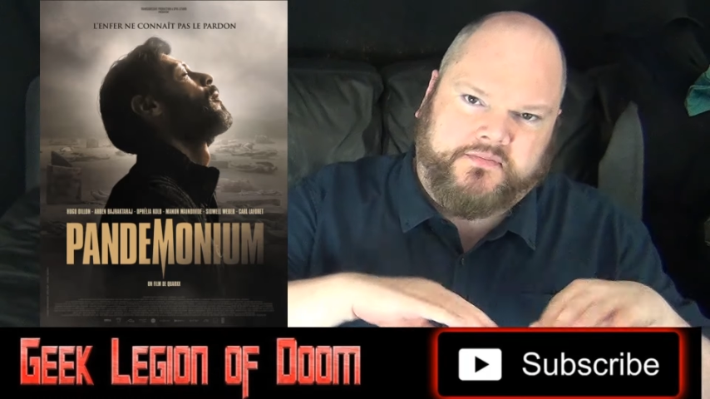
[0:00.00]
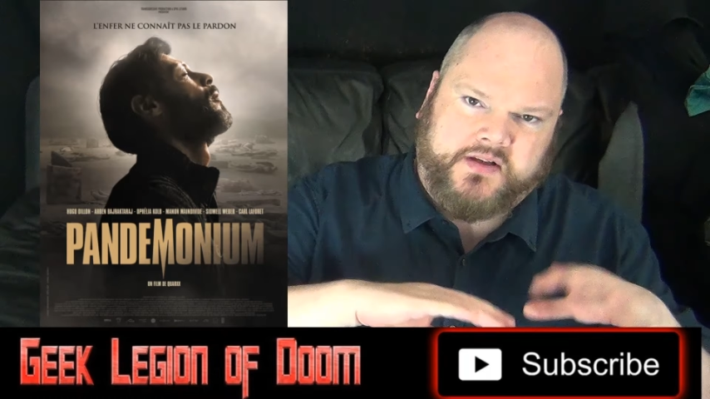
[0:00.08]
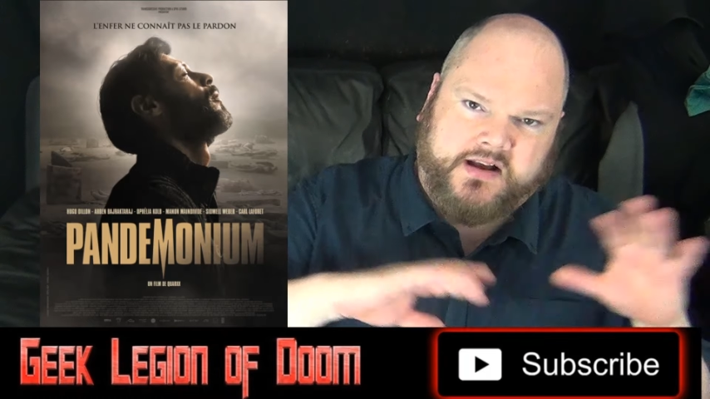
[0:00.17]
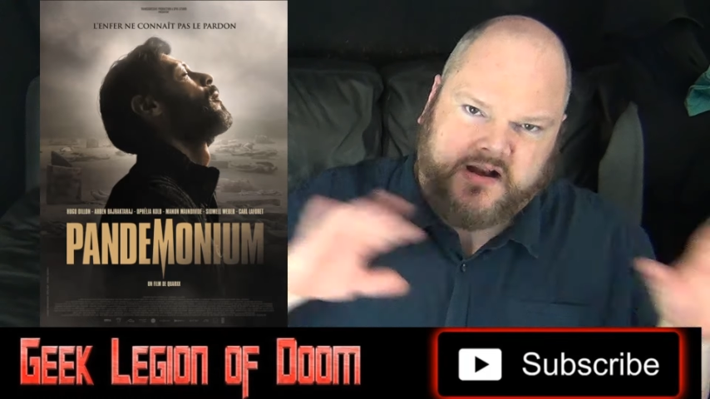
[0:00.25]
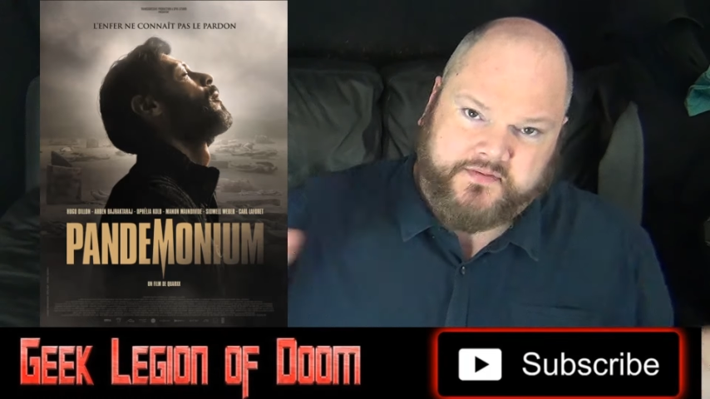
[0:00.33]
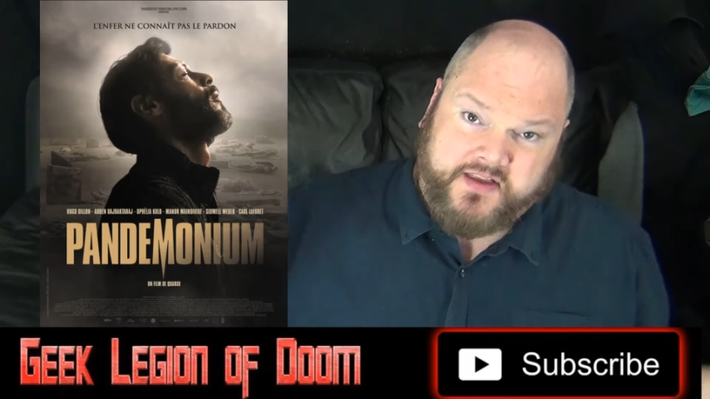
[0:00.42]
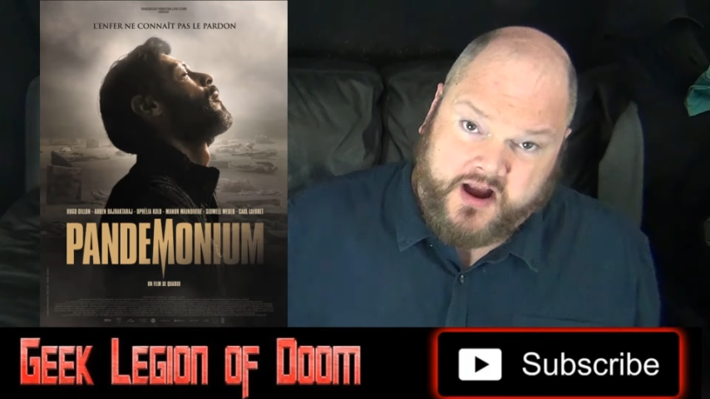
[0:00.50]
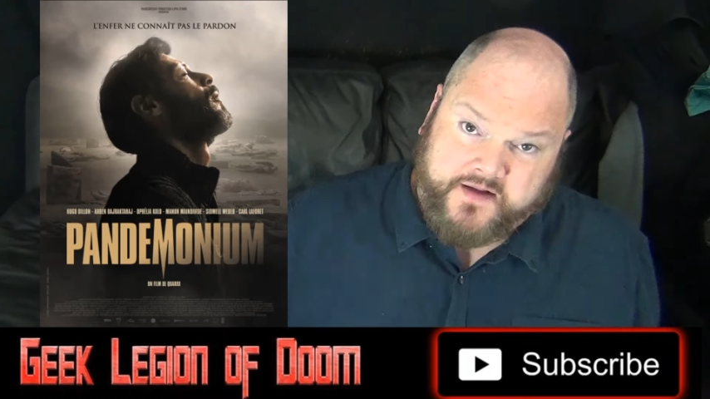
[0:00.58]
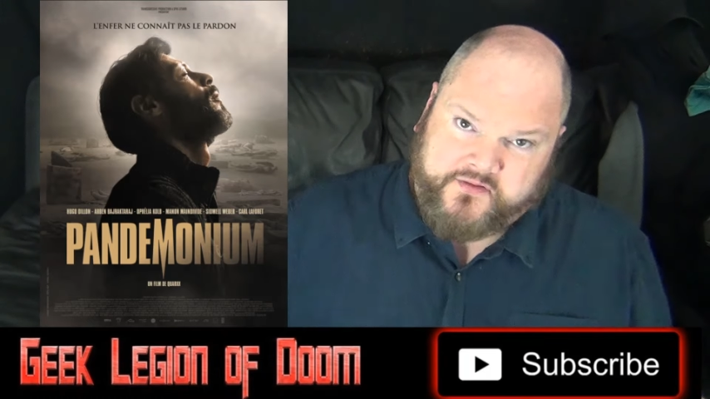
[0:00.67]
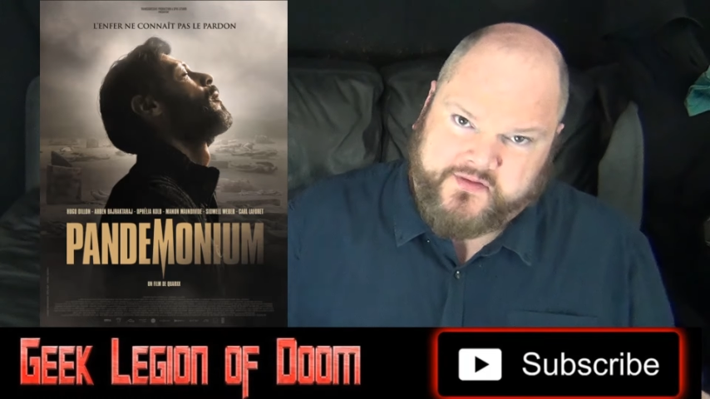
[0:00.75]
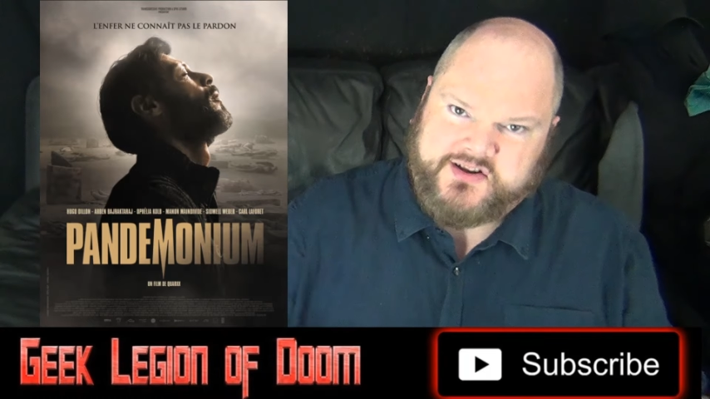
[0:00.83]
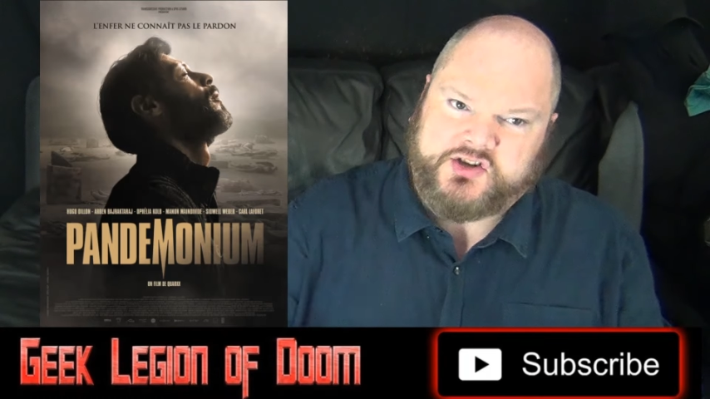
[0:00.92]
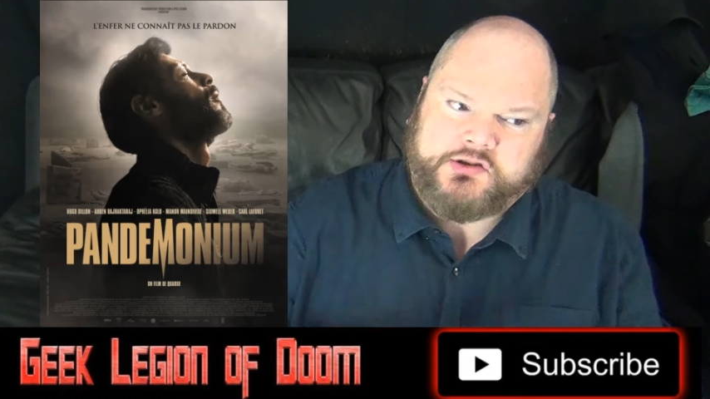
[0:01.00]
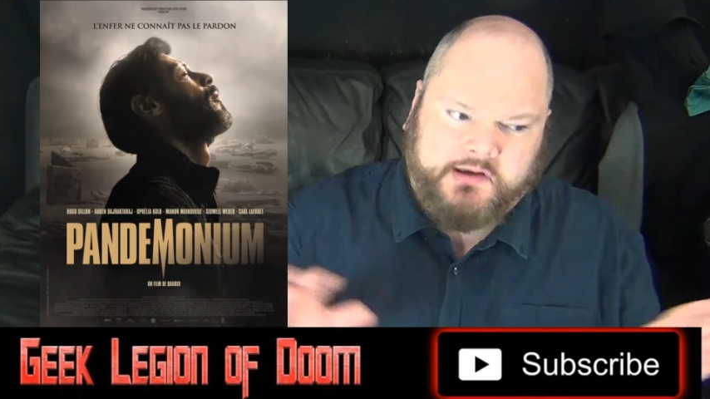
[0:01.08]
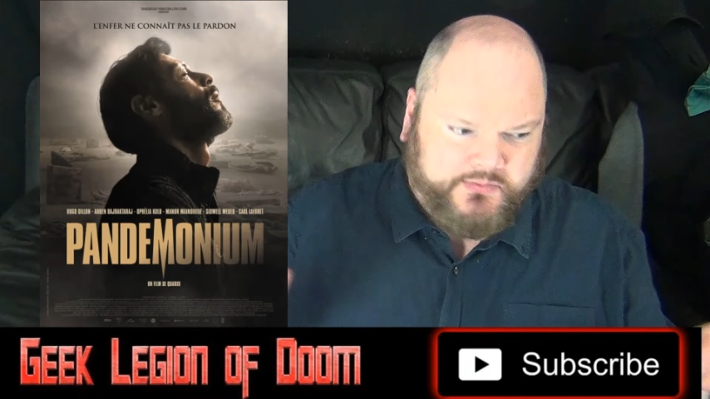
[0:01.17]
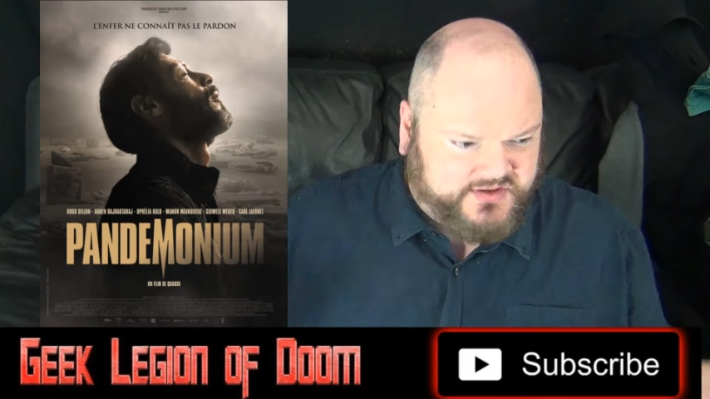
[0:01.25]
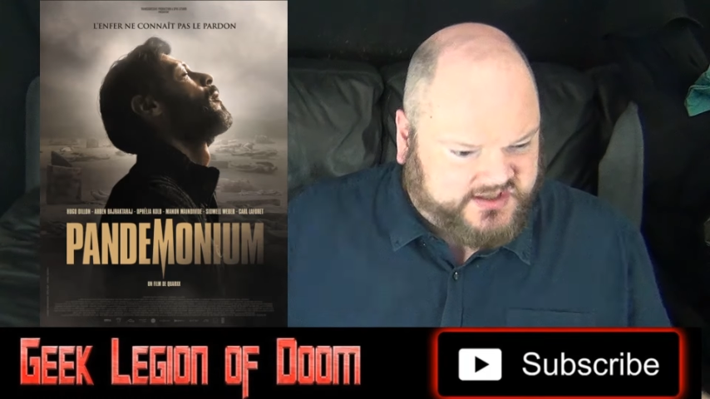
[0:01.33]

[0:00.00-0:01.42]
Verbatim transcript: the kind of the overreaching story was